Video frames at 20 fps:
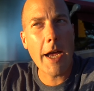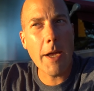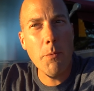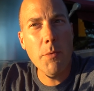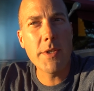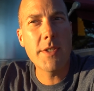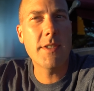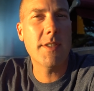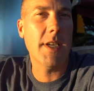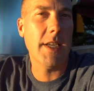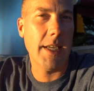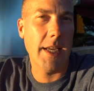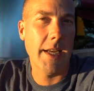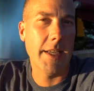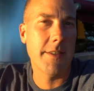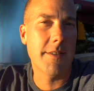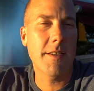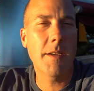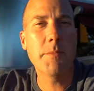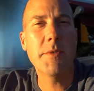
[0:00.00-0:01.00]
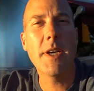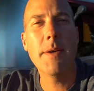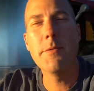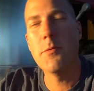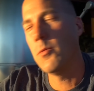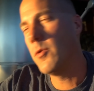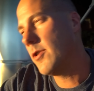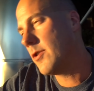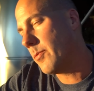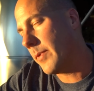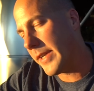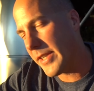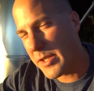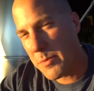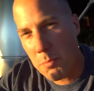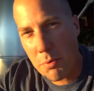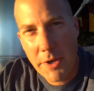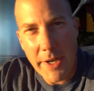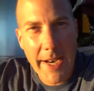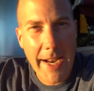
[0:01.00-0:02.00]
I would say yes. Sometimes we just want to
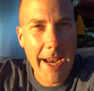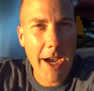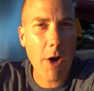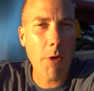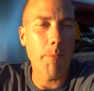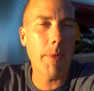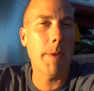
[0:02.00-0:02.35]
spread out.